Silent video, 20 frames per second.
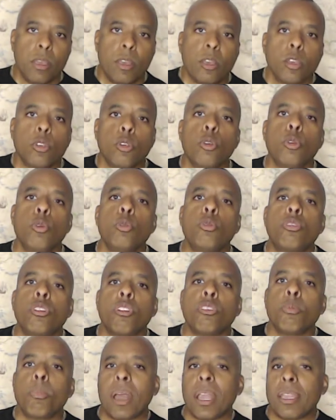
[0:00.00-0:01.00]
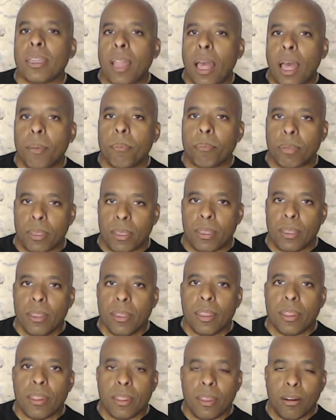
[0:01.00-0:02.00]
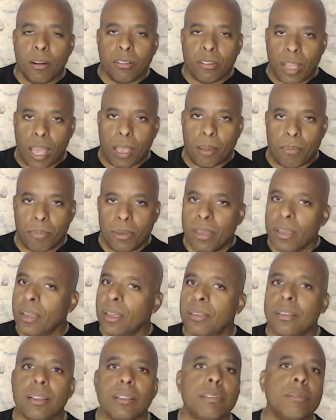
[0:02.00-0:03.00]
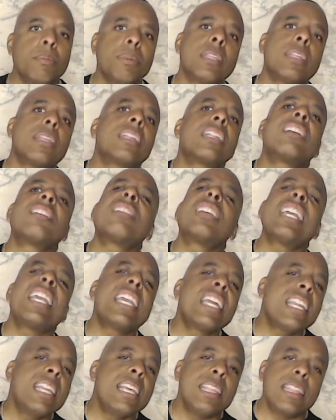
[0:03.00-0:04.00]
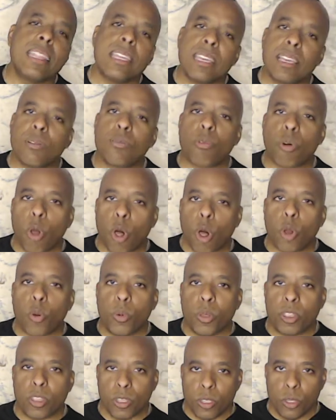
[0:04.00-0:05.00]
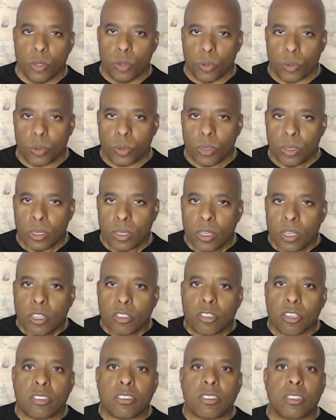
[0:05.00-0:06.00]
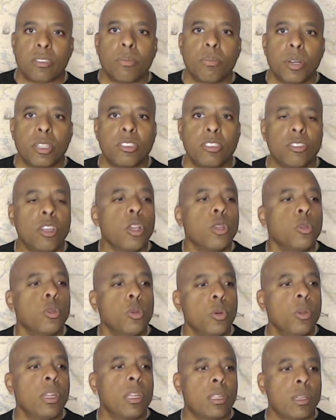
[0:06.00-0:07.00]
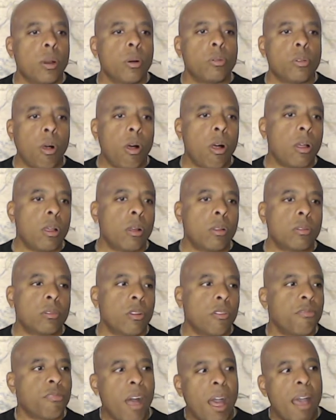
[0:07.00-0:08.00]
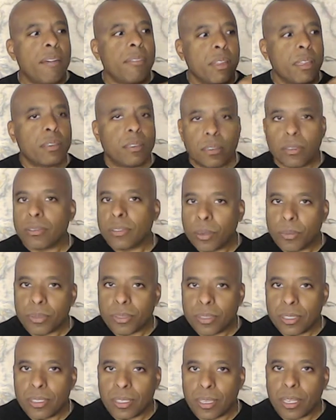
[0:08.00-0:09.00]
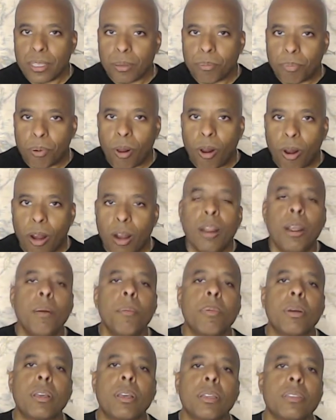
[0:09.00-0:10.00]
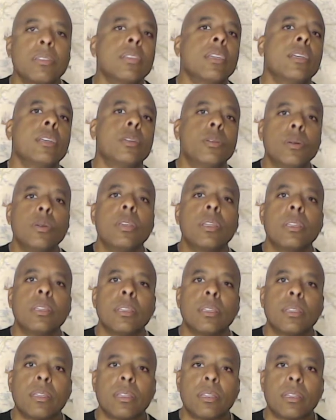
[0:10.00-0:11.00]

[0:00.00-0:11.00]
you just might not be their type. It doesn't mean that there's anything wrong with you, just as much as you didn't go talk to 5 other girls that were sitting at the bar because you didn't